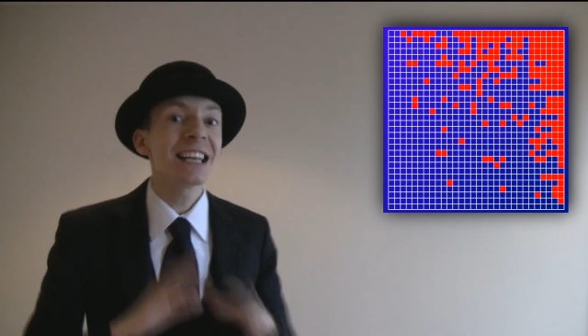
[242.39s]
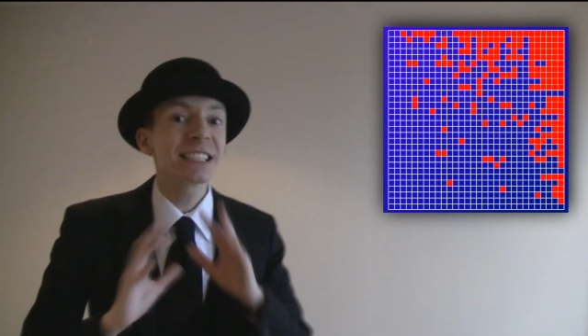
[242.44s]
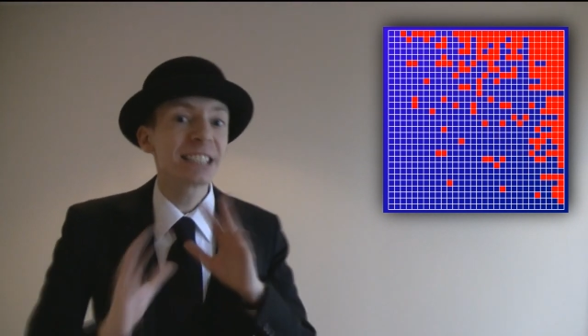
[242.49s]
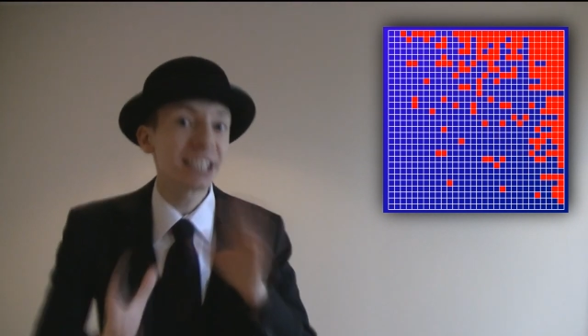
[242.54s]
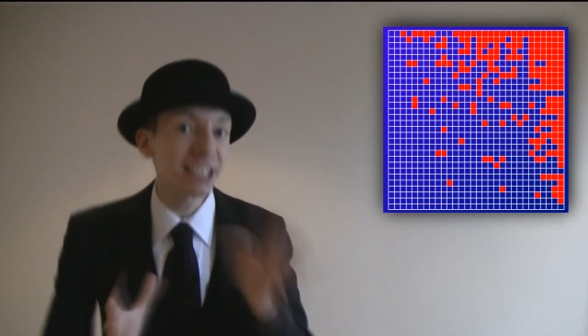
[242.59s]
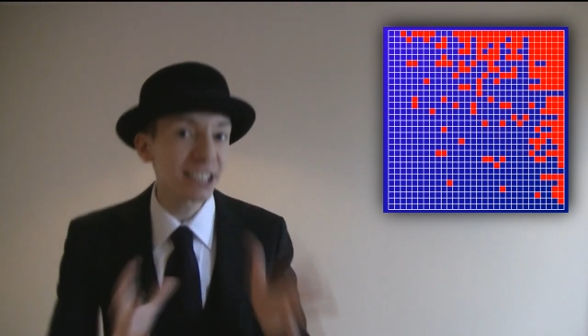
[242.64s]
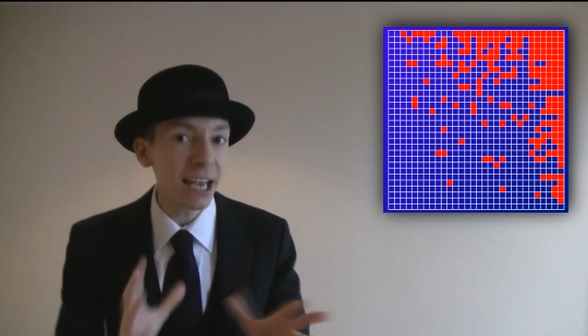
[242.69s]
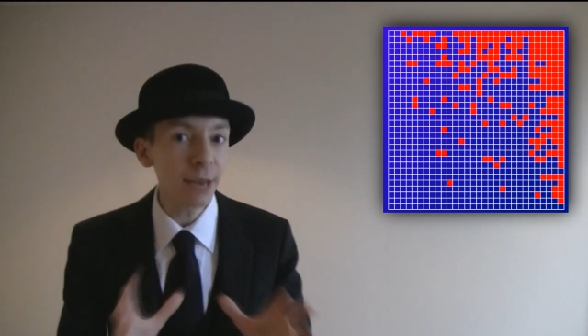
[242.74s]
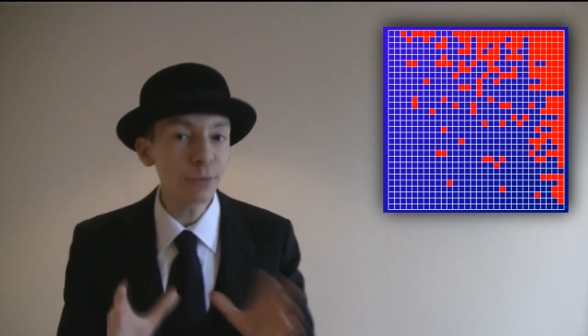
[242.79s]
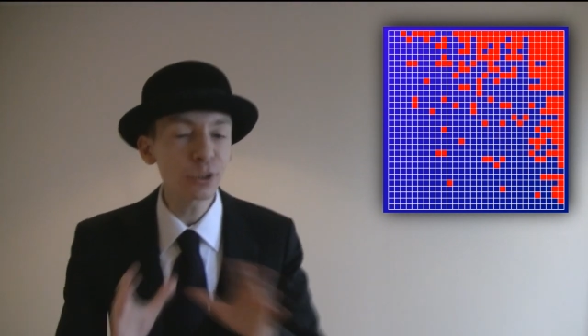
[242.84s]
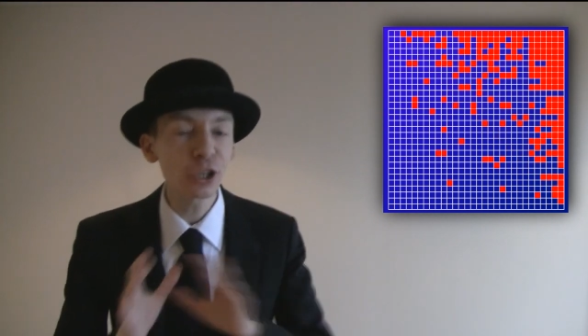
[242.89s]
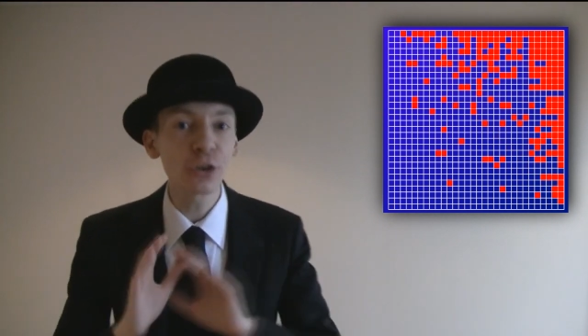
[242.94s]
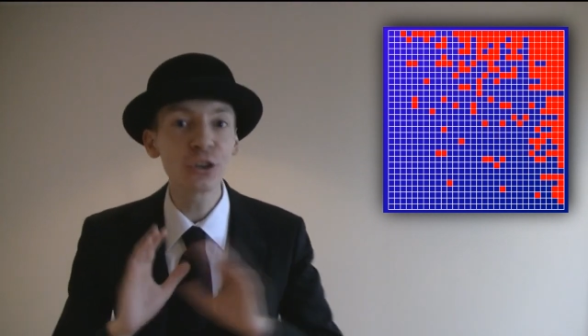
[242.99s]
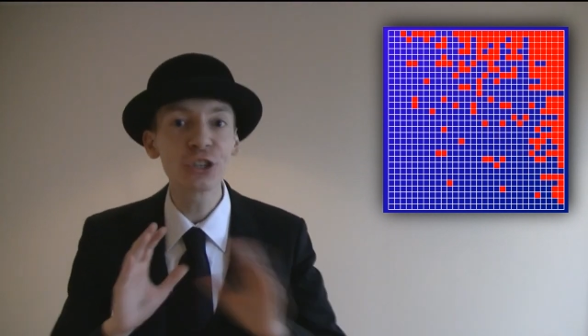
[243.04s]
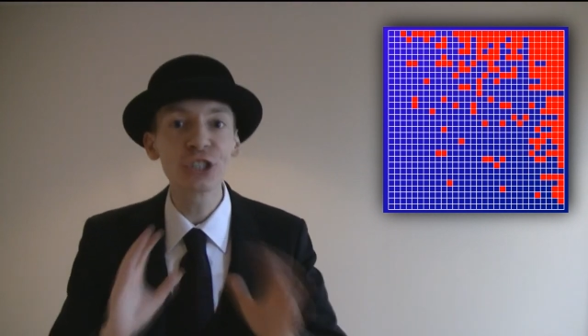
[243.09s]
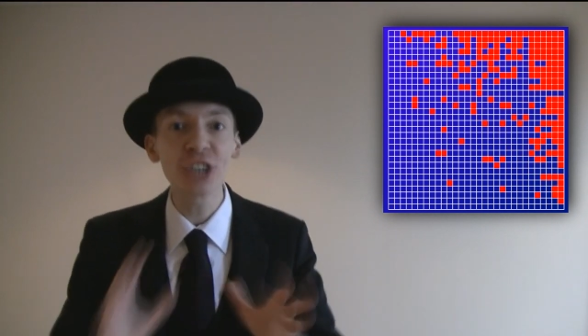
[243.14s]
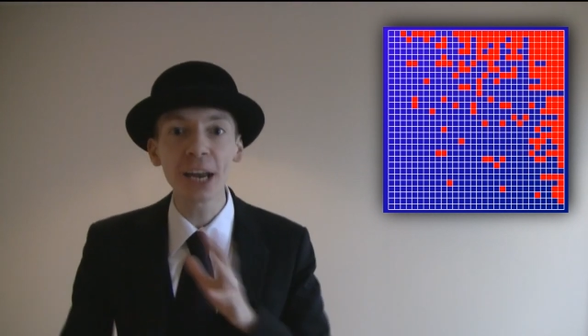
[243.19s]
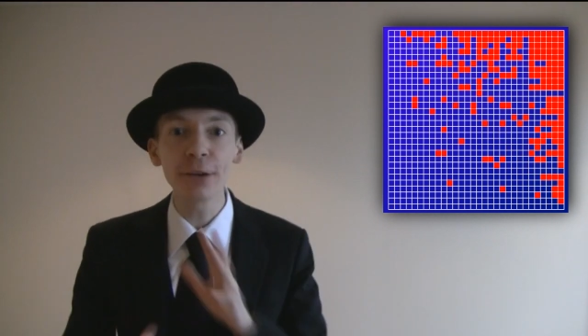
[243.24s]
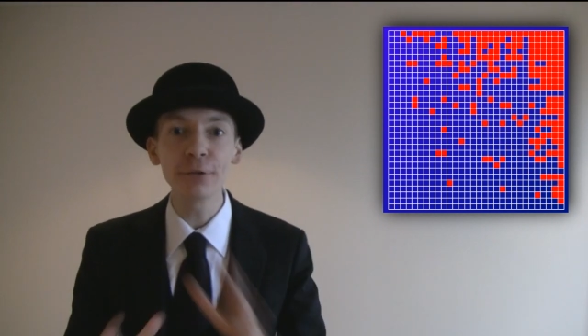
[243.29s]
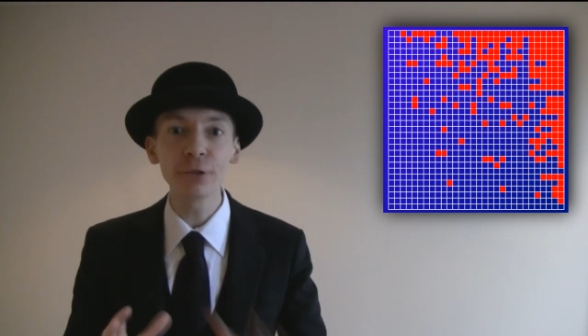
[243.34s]
it's the same sort of
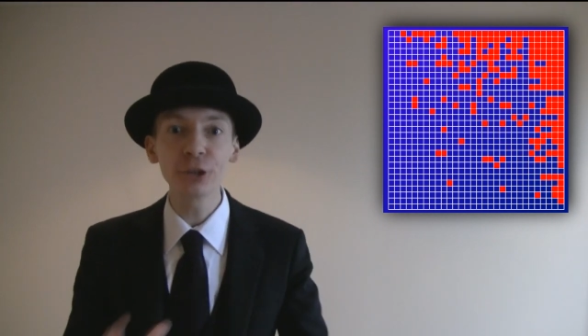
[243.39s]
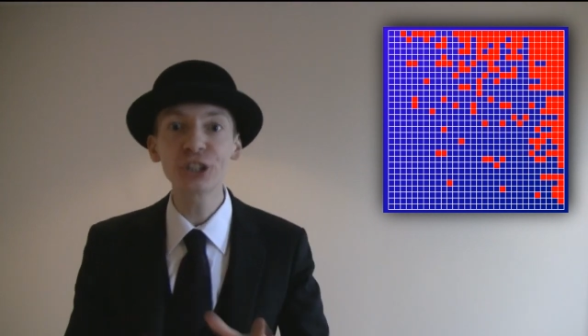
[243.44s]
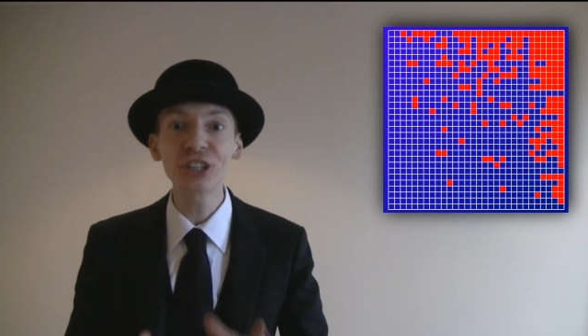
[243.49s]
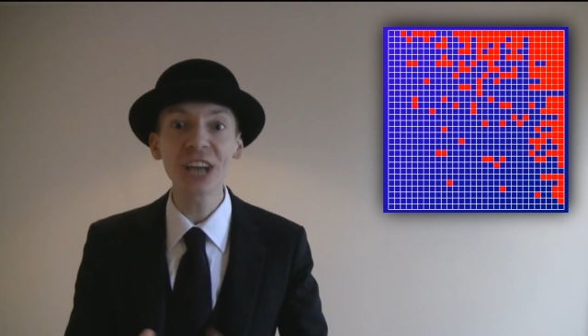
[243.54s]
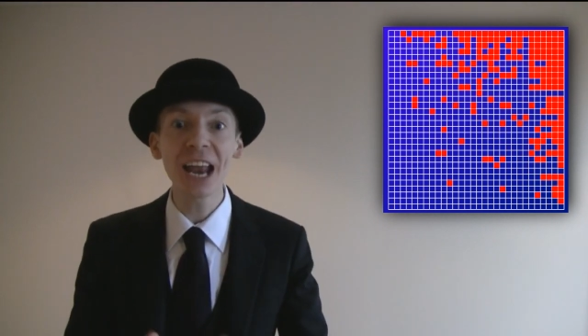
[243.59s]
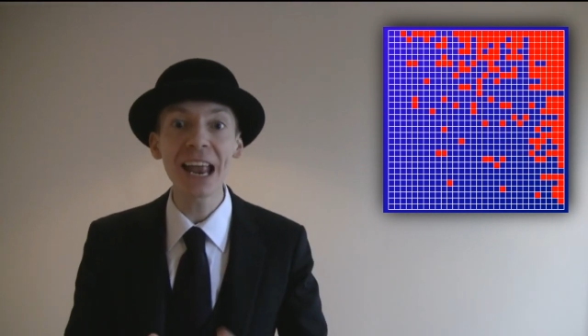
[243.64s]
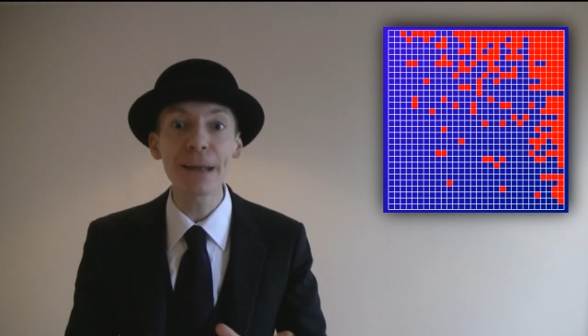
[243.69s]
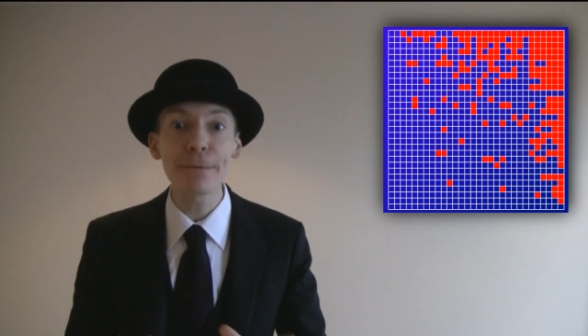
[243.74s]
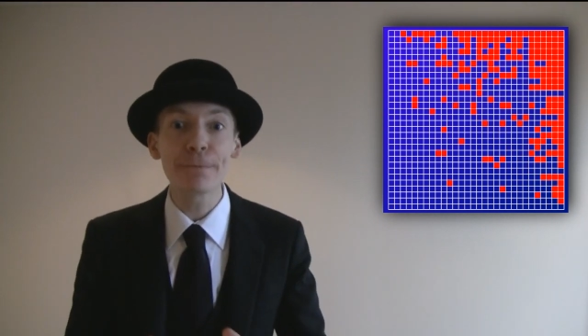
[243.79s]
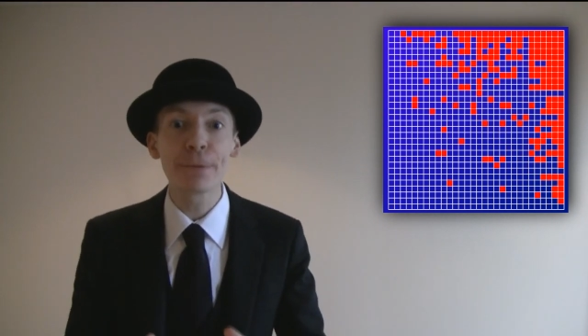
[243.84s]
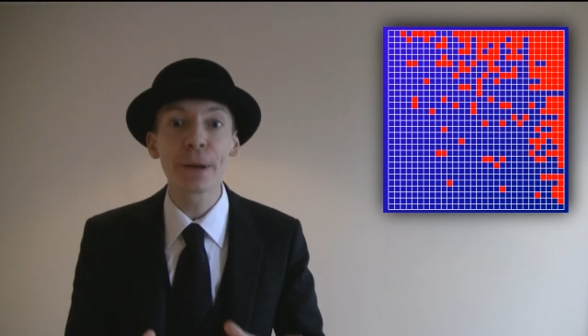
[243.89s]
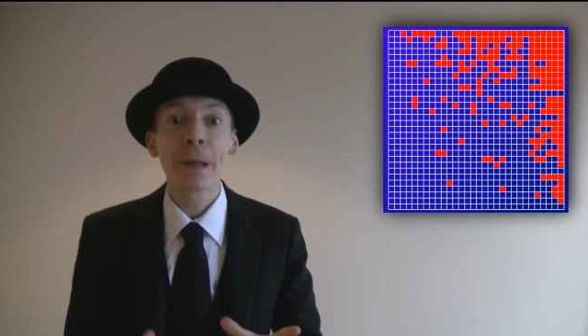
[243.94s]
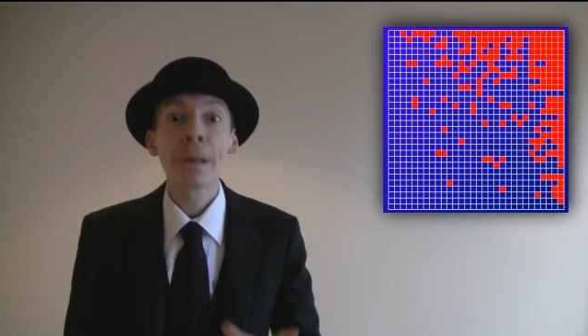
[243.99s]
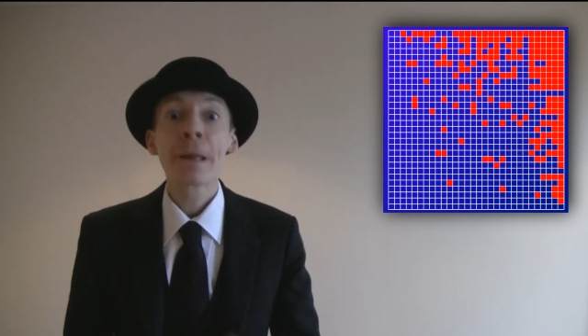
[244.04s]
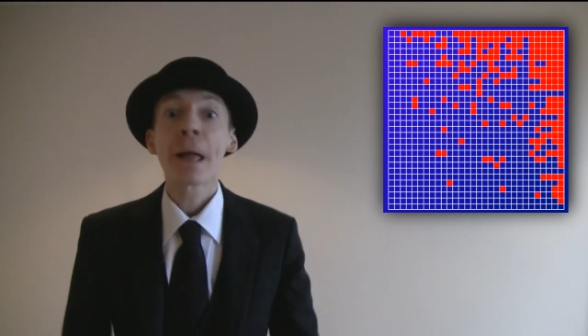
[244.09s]
general shape,